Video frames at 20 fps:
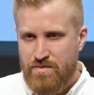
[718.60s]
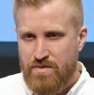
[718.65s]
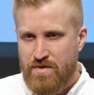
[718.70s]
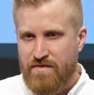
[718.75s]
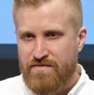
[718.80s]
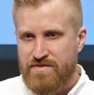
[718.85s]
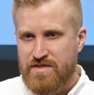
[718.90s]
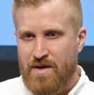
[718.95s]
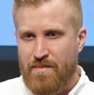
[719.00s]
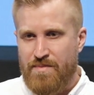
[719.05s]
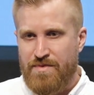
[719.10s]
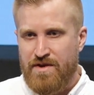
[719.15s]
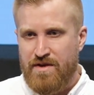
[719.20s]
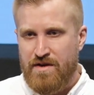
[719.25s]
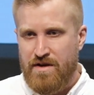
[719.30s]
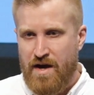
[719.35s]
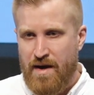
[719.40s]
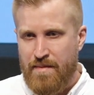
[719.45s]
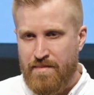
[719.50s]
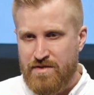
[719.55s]
if something
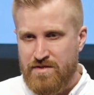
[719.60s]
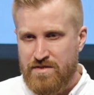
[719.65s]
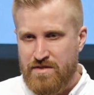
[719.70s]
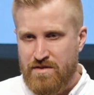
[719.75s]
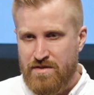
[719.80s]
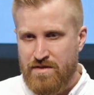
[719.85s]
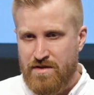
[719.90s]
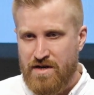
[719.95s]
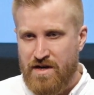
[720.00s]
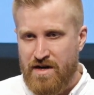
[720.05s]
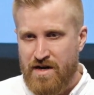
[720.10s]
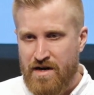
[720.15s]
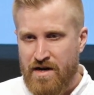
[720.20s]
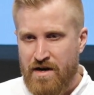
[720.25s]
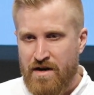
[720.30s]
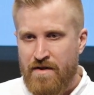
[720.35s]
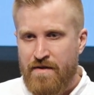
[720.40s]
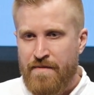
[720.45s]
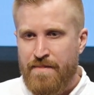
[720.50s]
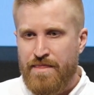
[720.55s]
happens in the car.
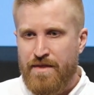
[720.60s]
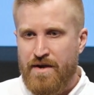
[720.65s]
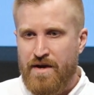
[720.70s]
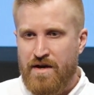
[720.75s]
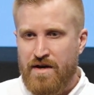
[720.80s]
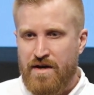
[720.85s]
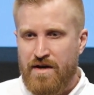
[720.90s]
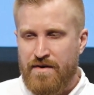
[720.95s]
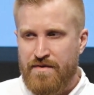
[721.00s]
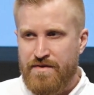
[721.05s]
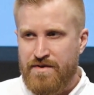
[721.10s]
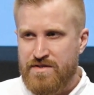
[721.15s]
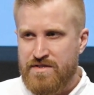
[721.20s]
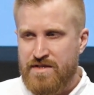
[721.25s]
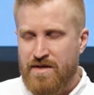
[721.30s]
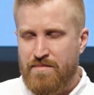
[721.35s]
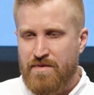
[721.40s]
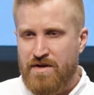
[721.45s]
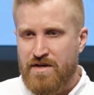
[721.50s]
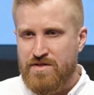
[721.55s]
In
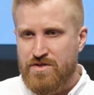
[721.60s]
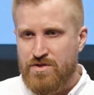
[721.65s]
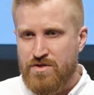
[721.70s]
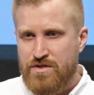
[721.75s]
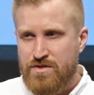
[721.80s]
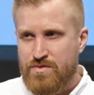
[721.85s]
some countries